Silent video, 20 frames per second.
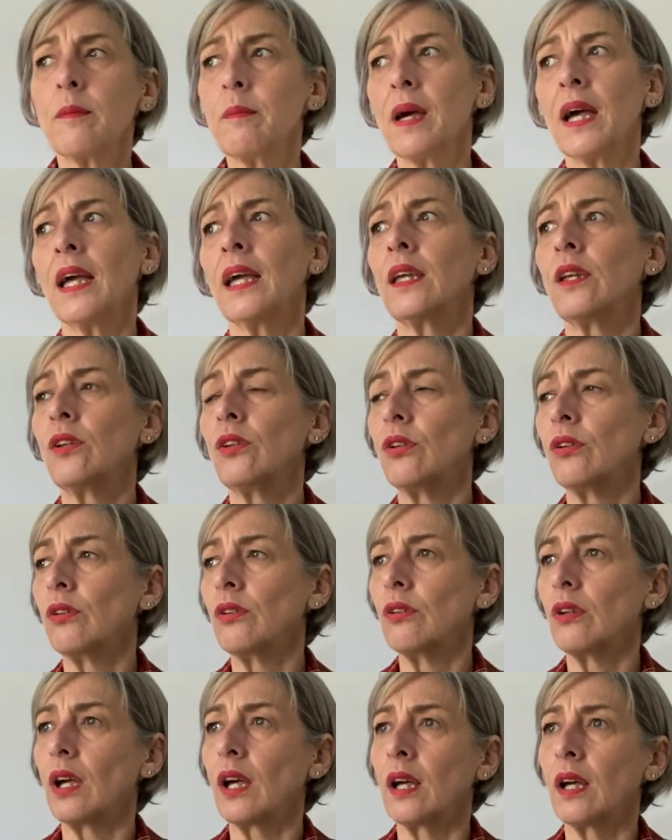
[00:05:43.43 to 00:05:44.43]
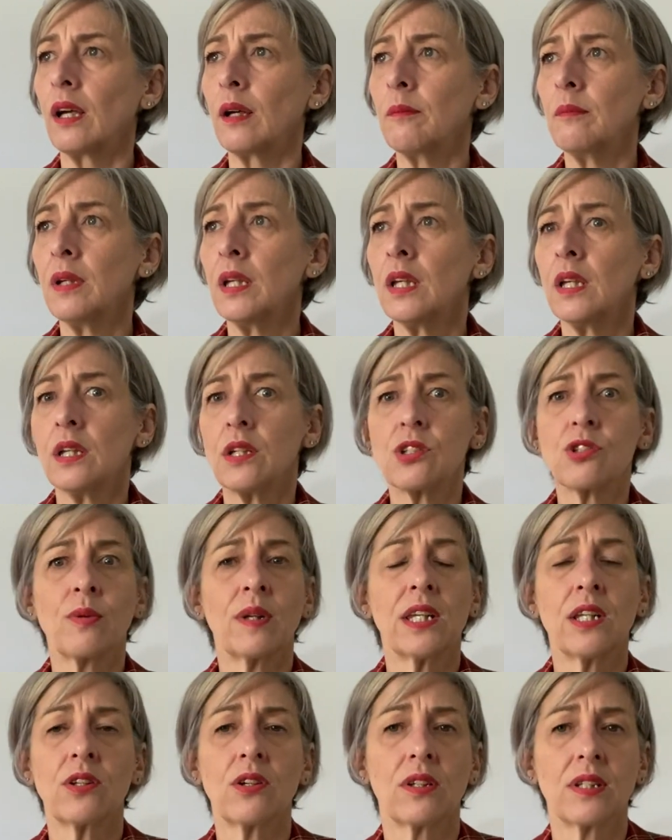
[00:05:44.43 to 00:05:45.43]
pay you
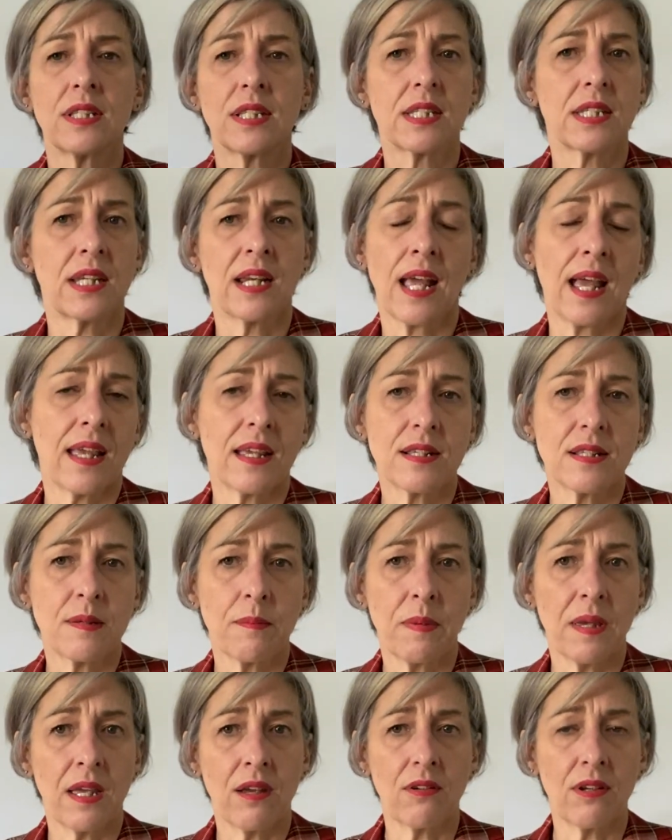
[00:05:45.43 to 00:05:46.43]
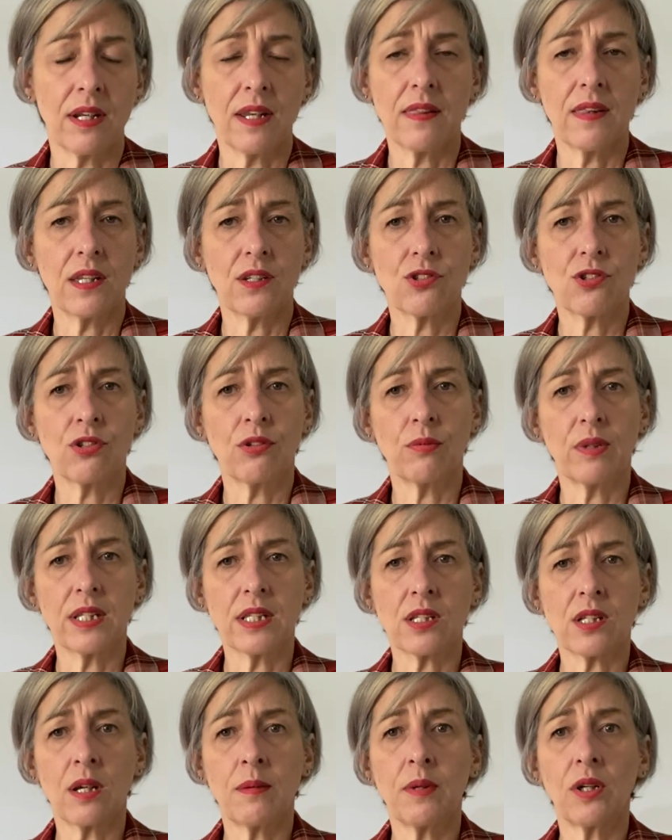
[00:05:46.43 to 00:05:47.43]
$20 today as a parent, and then 2 weeks
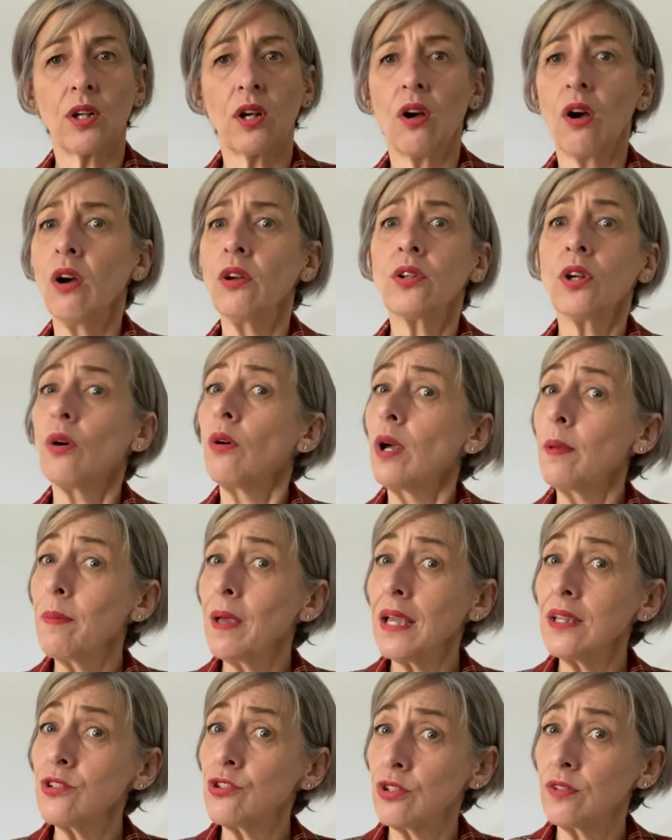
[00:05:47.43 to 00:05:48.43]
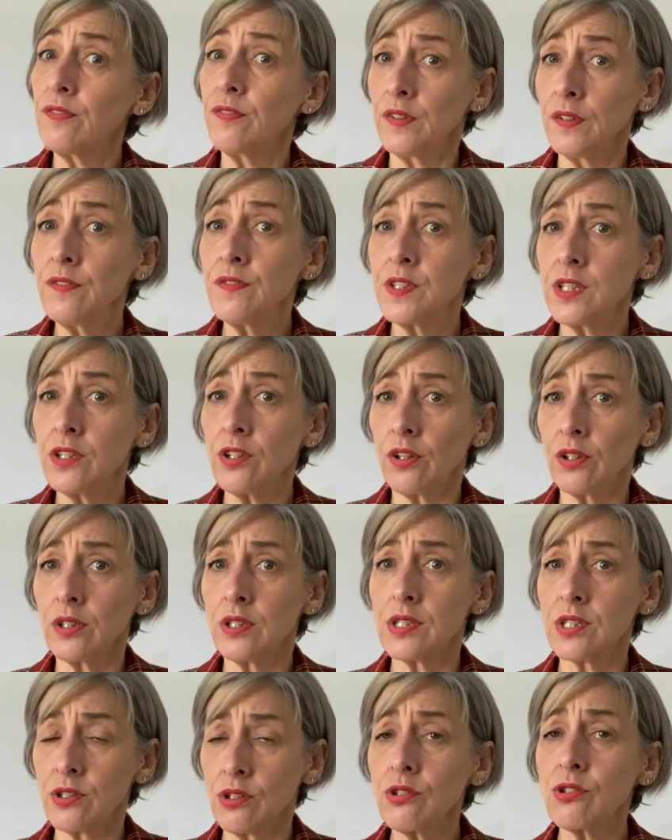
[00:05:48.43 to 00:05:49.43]
time I go, oh no, I paid you
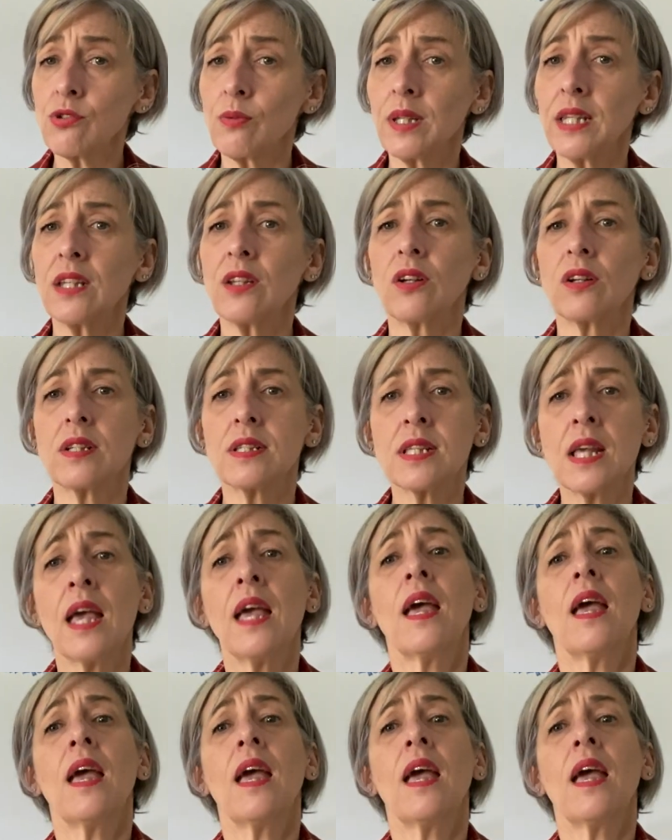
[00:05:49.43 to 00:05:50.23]
$50, not $20.